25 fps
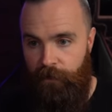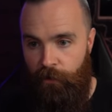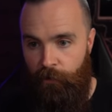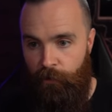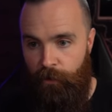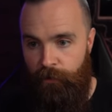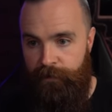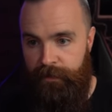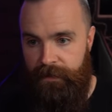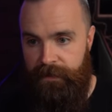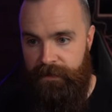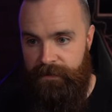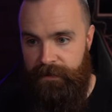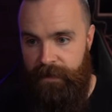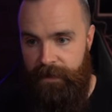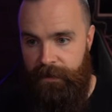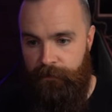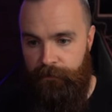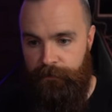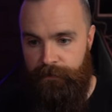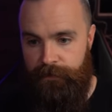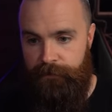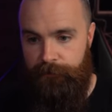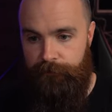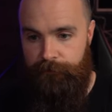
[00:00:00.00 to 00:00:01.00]
with the
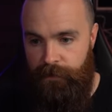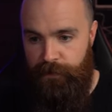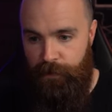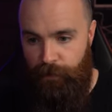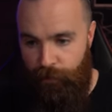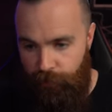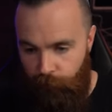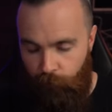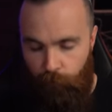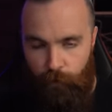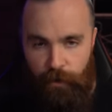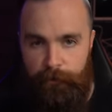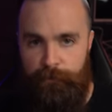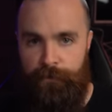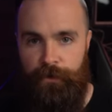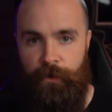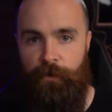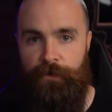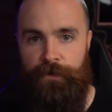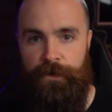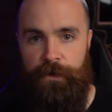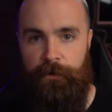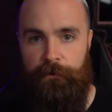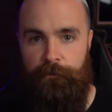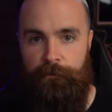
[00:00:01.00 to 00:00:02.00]
containers. So Thor and
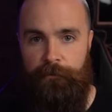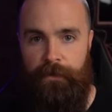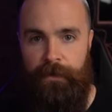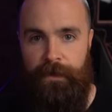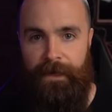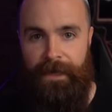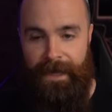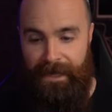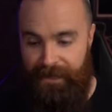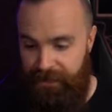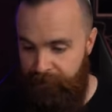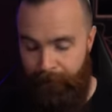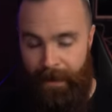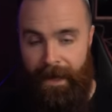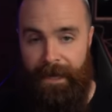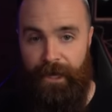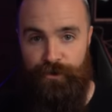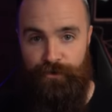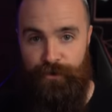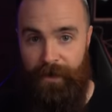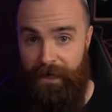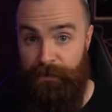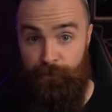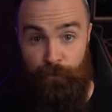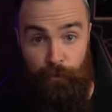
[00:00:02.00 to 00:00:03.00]
Mjolnir, its MAC
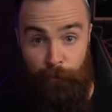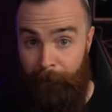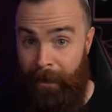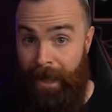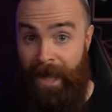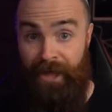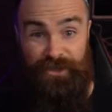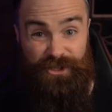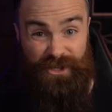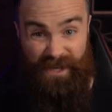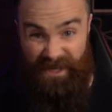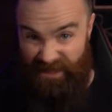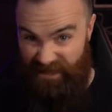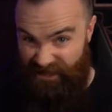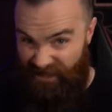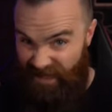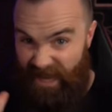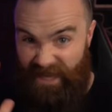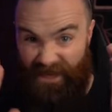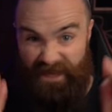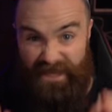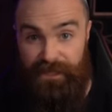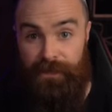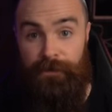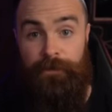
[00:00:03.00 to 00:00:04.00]
address will match
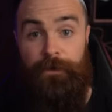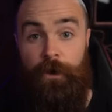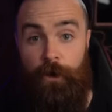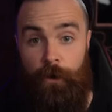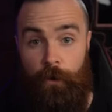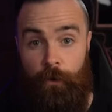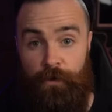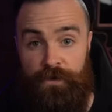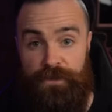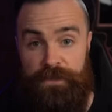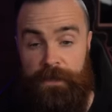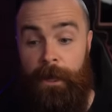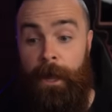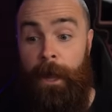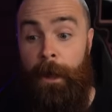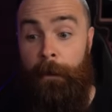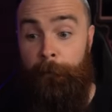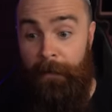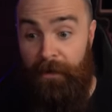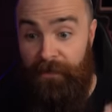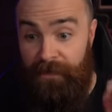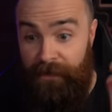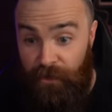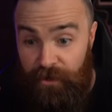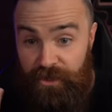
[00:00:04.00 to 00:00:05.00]
exactly to the host,
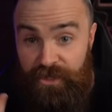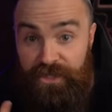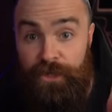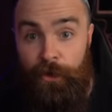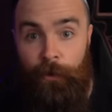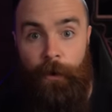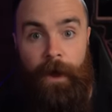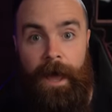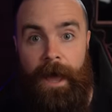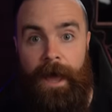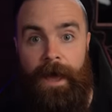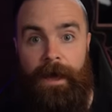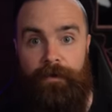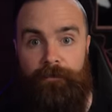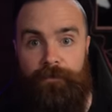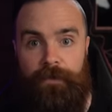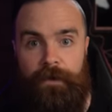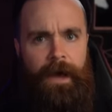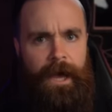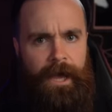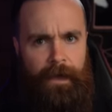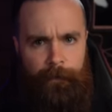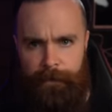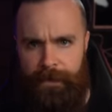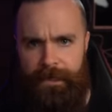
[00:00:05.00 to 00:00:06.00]
but they'll still have
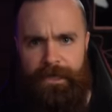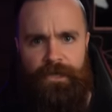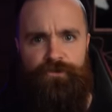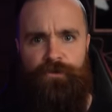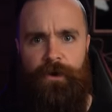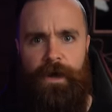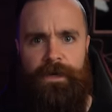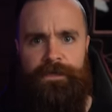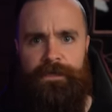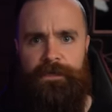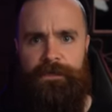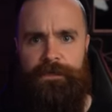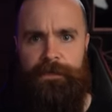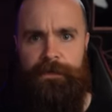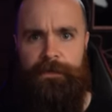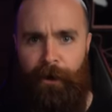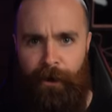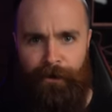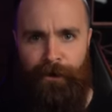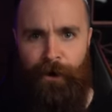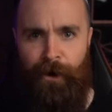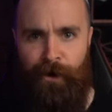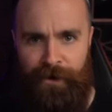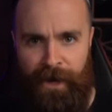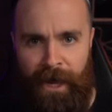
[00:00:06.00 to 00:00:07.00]
I P addresses
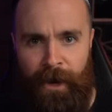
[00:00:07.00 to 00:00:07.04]
on our